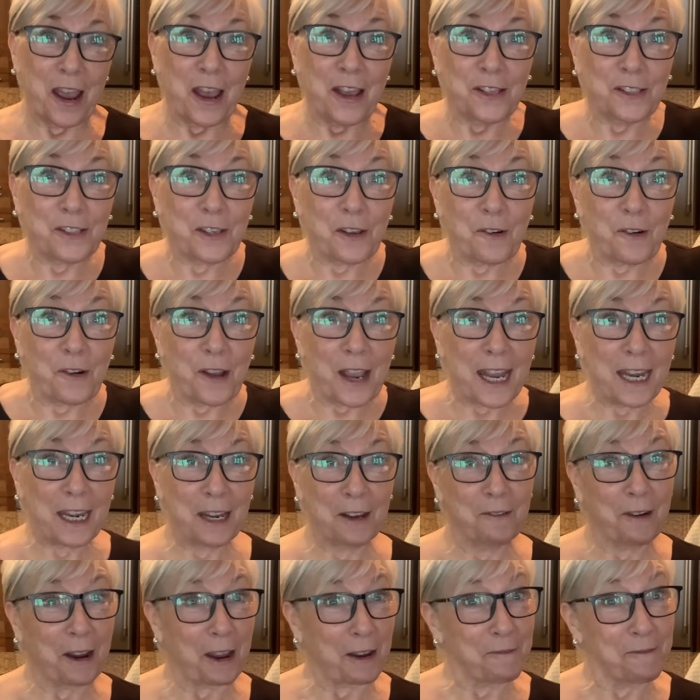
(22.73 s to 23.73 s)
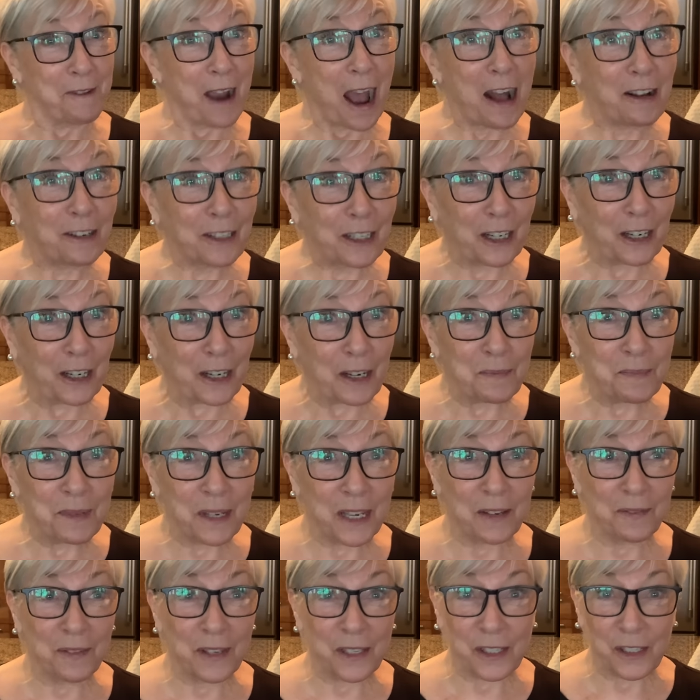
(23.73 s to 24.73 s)
So anyway, welcome
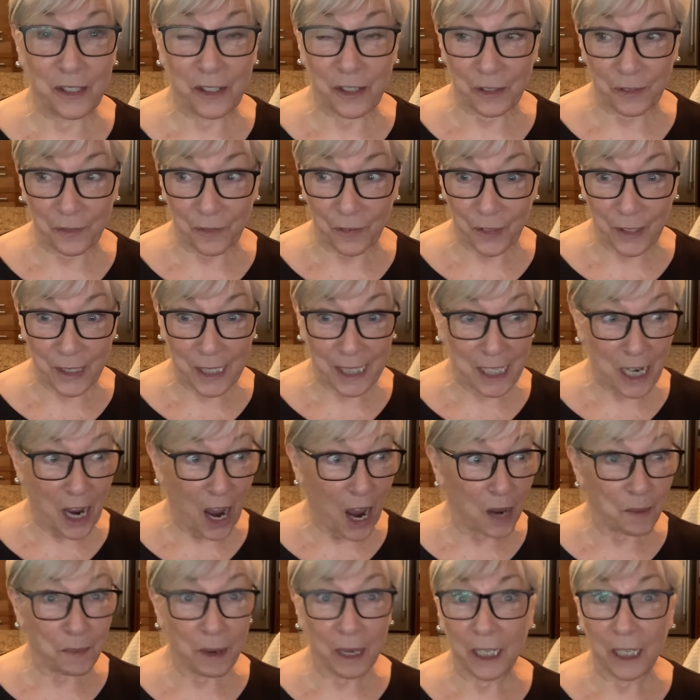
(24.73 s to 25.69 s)
if this is your first time.